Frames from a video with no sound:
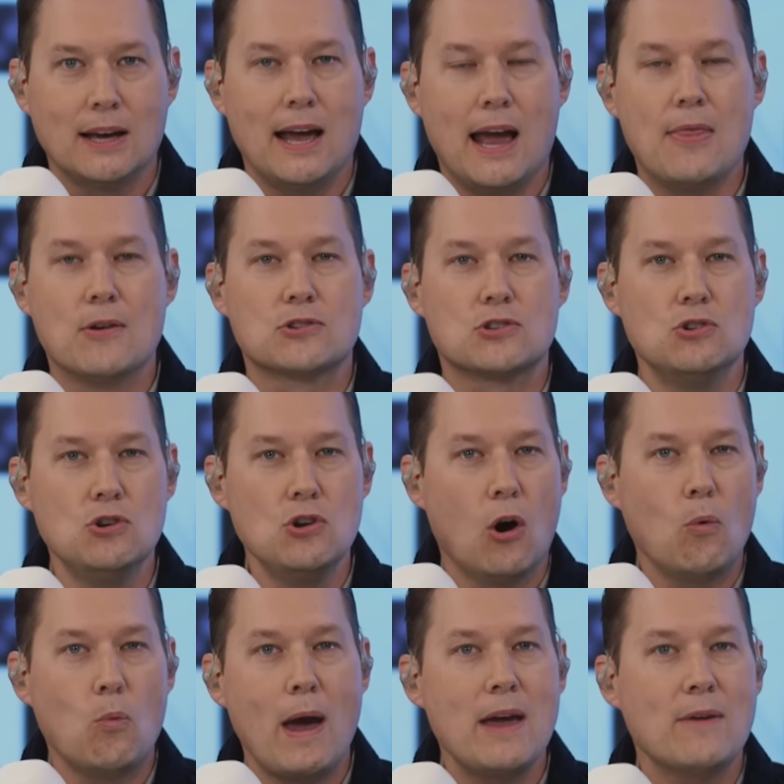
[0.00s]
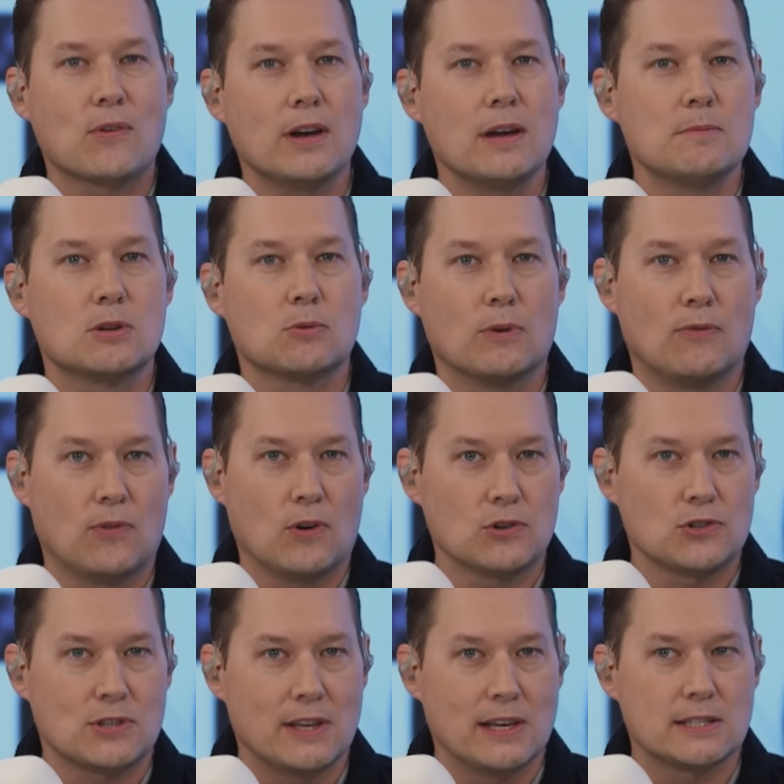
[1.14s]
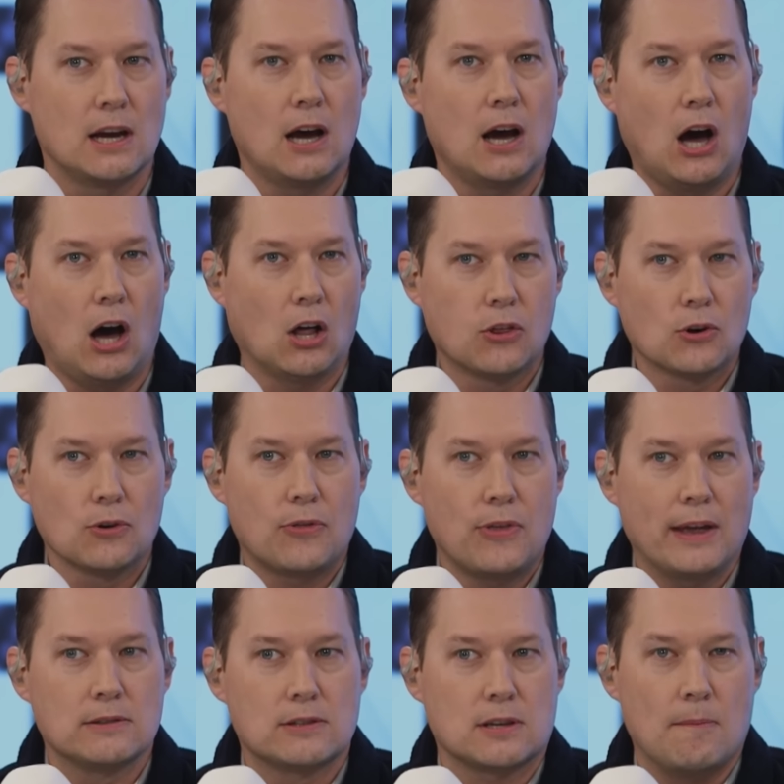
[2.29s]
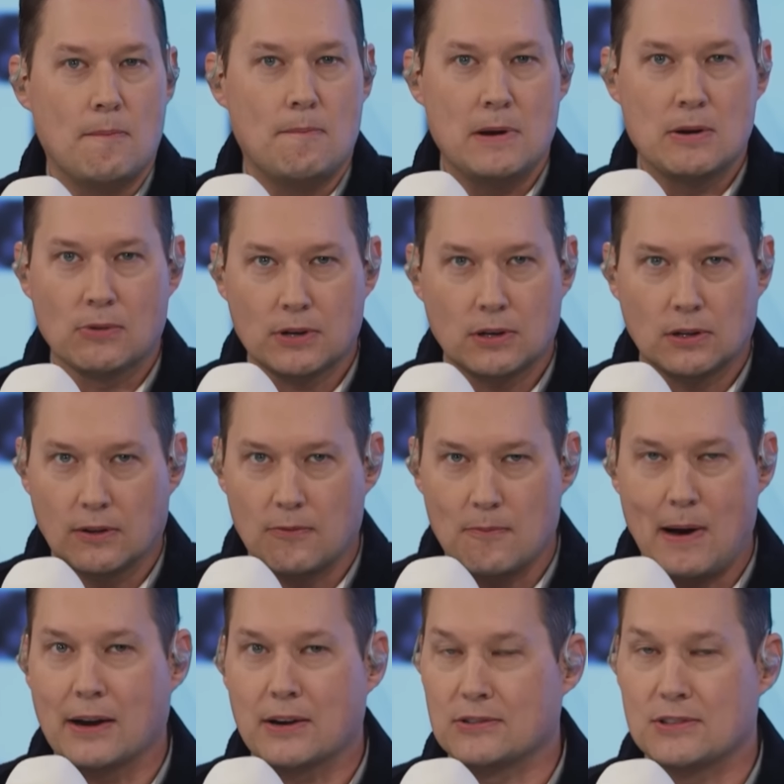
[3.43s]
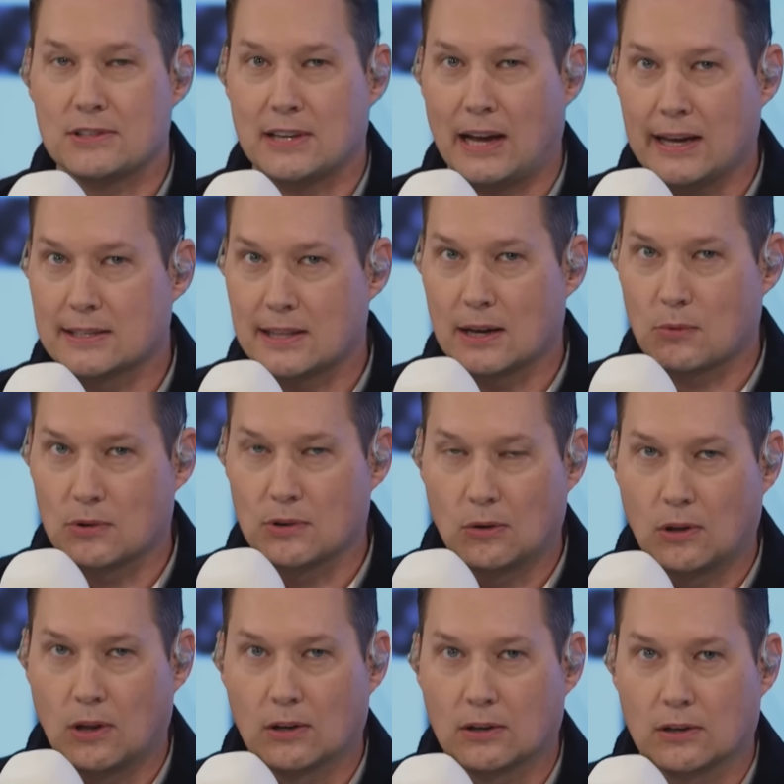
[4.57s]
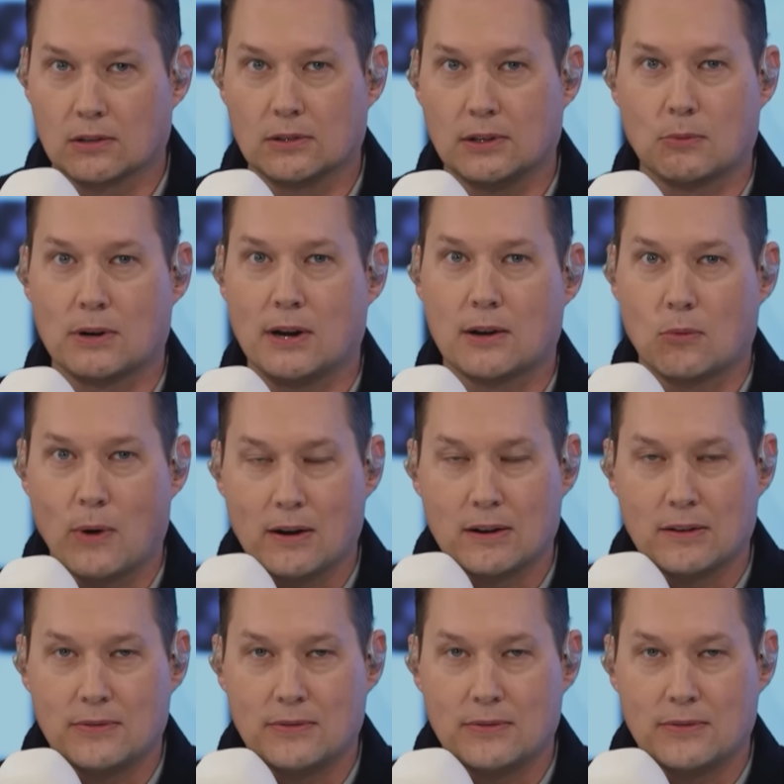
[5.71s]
And there's no way for him to reverse this other than some miracle of modern science that we're no longer, we're not aware of